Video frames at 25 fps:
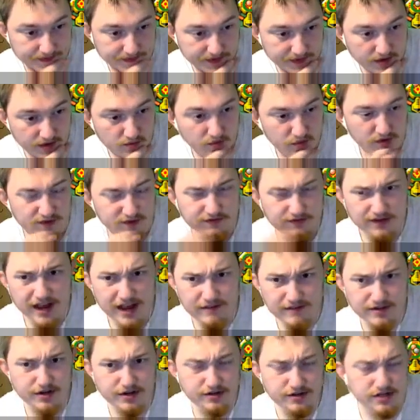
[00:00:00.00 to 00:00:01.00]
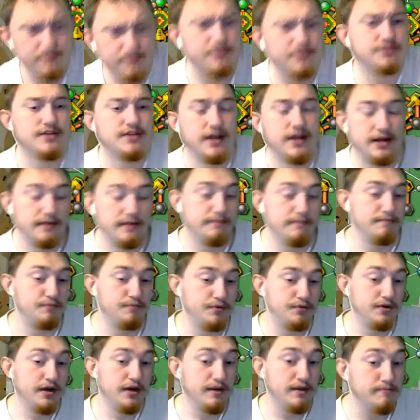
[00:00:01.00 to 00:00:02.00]
We're at 5 energy per second.
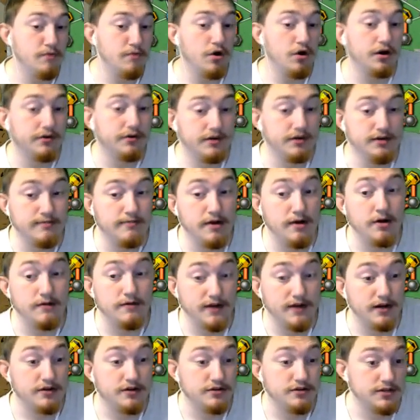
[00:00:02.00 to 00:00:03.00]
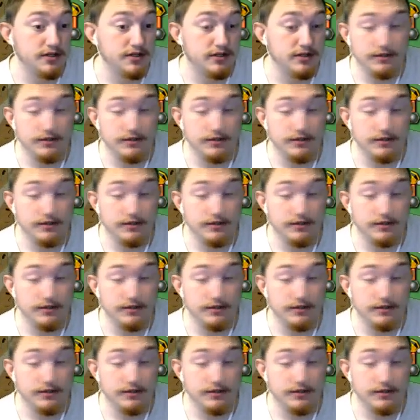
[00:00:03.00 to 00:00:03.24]
Pretty moderate amount of energy.